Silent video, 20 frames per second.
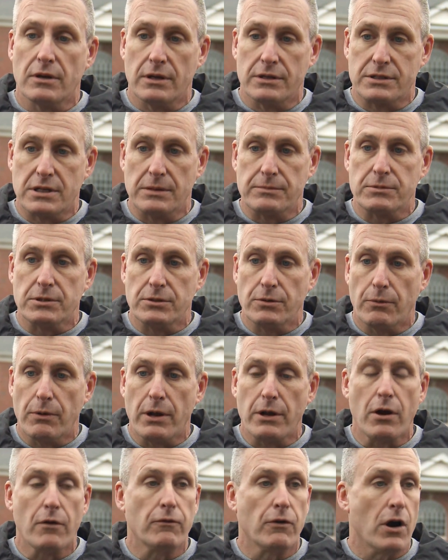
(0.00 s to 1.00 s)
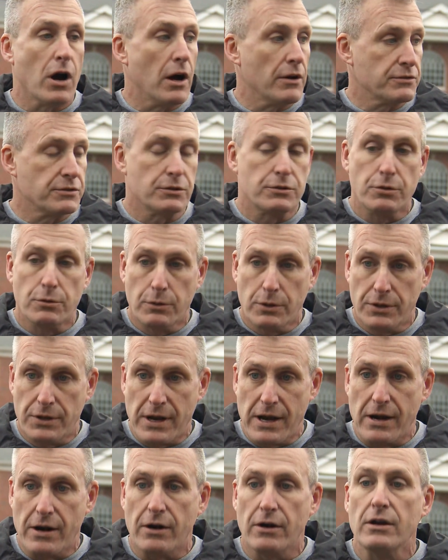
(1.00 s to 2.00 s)
attempted to run over officers who were
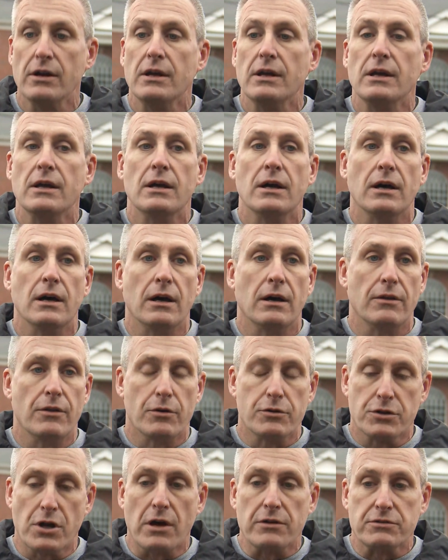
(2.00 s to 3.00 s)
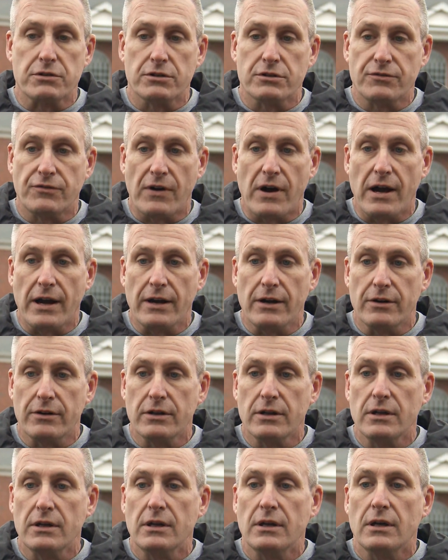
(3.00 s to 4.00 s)
there. Those officers fired.